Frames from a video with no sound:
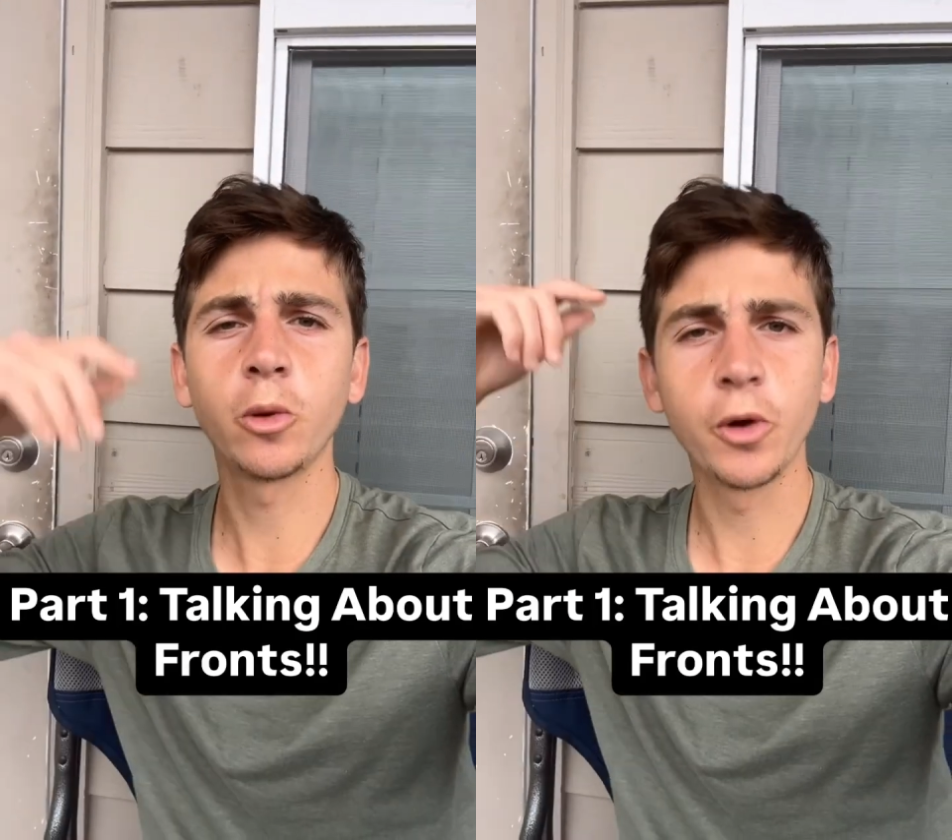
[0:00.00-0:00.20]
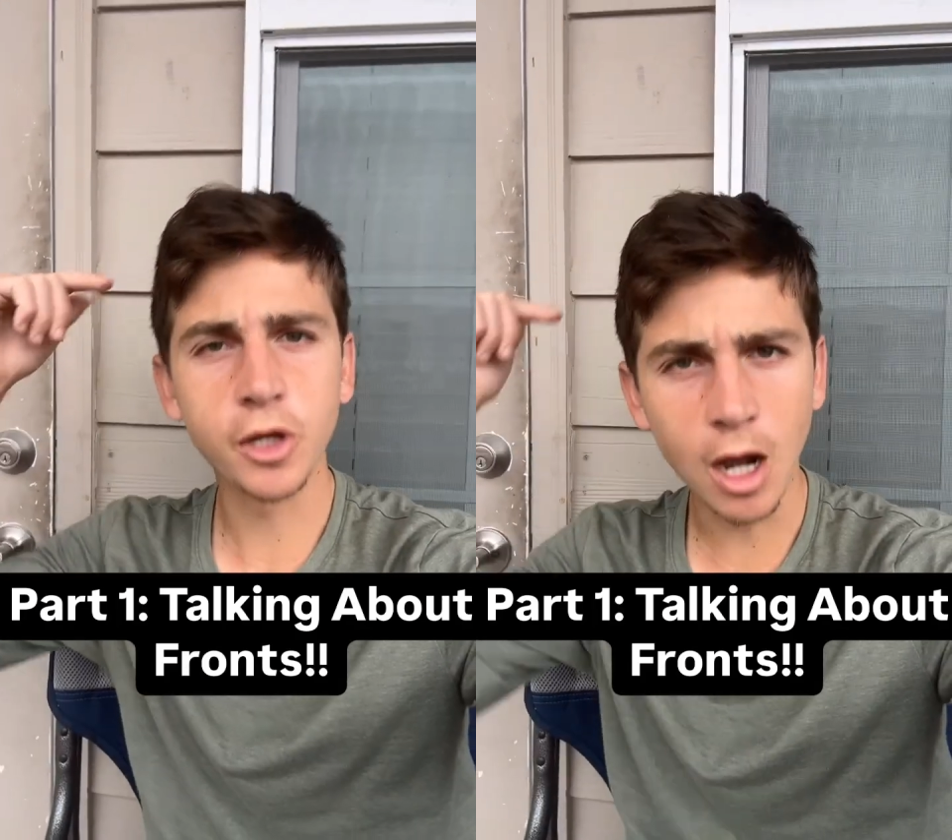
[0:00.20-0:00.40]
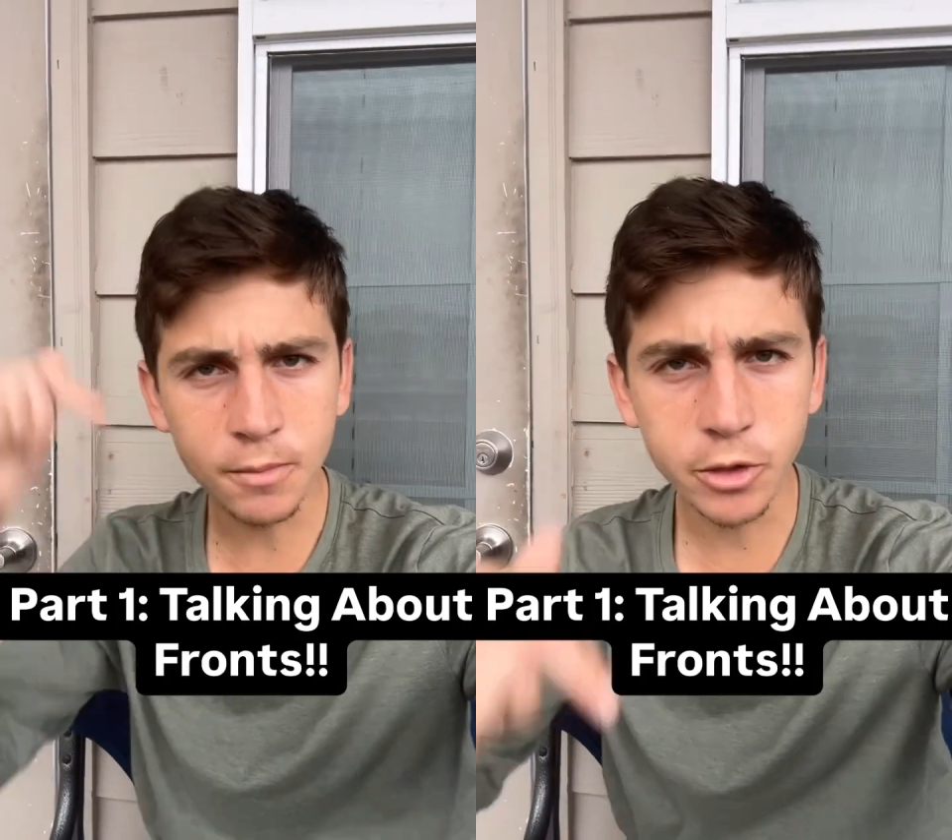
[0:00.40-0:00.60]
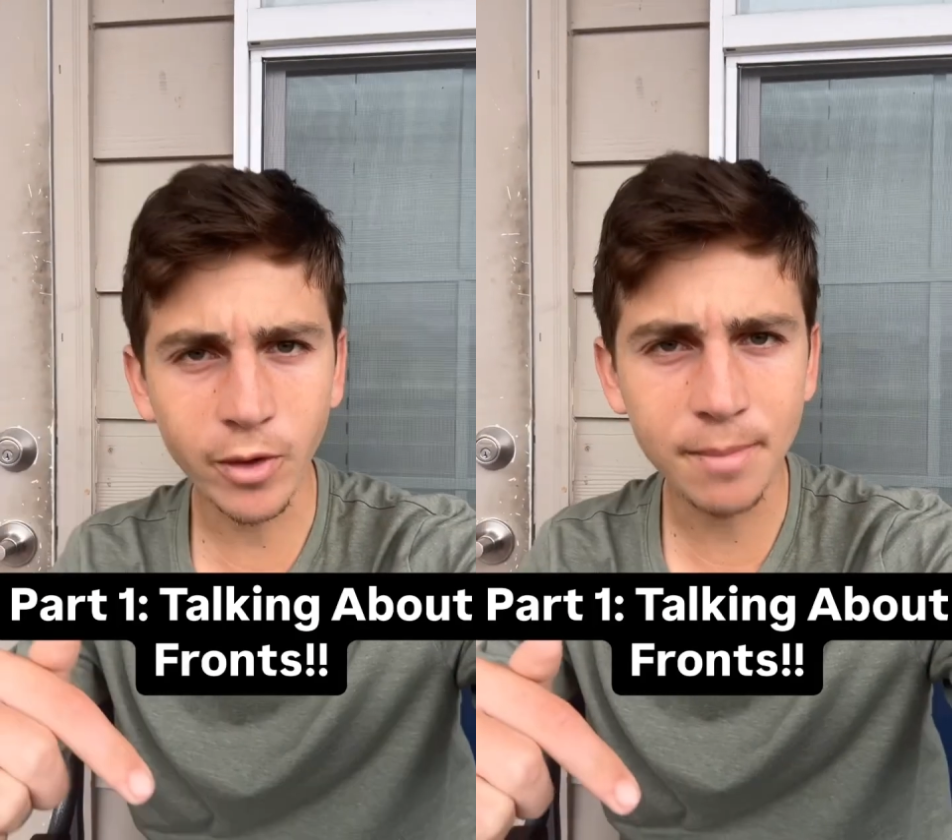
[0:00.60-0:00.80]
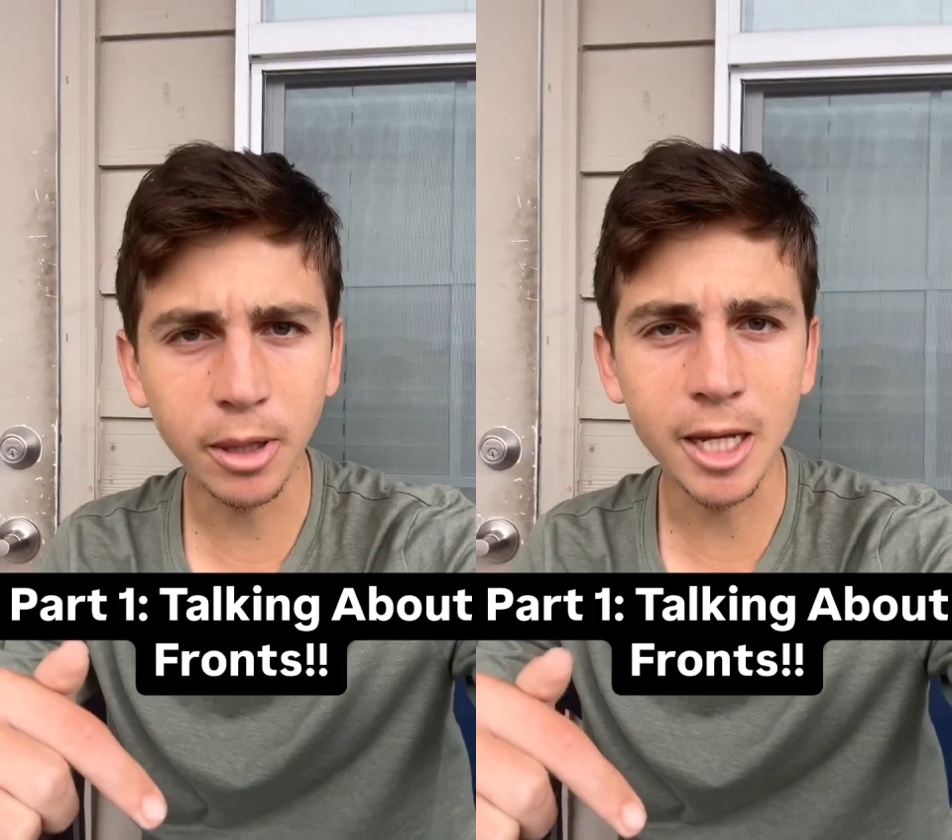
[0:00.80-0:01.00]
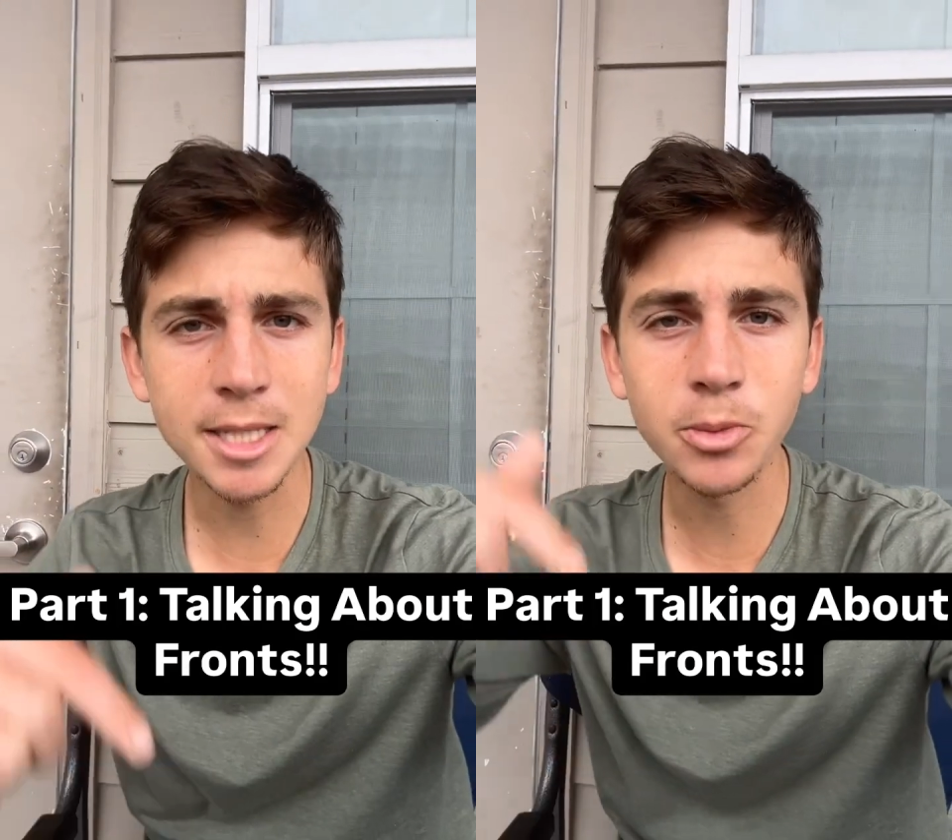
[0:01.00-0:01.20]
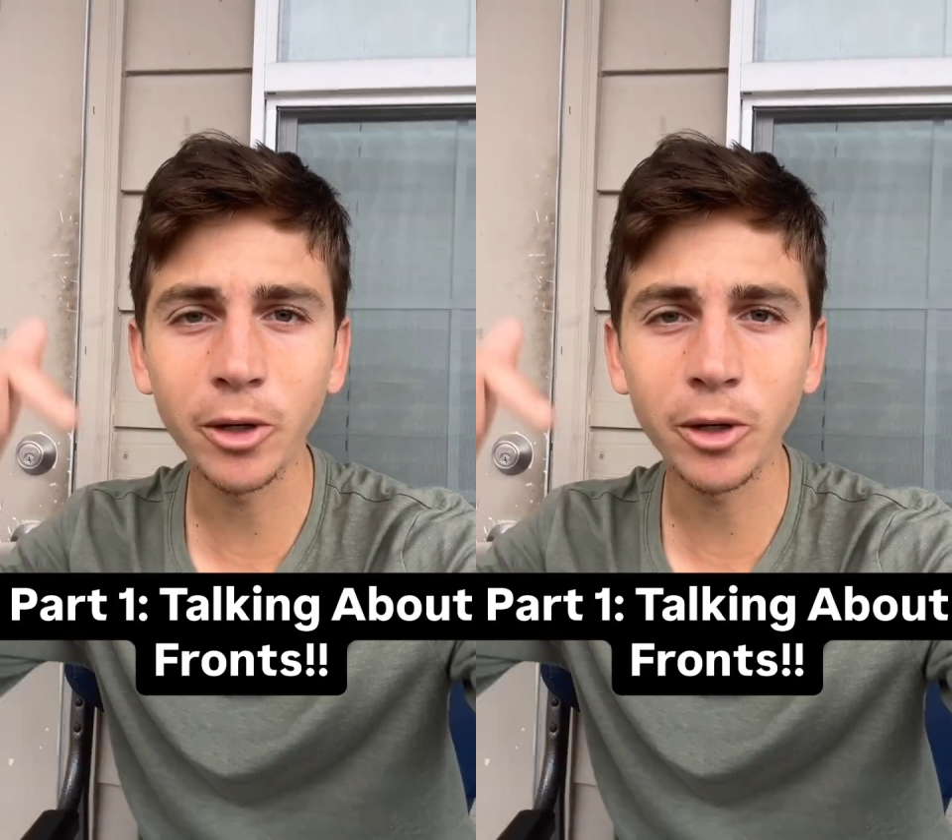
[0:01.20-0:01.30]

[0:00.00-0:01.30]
Well, you come to the right place.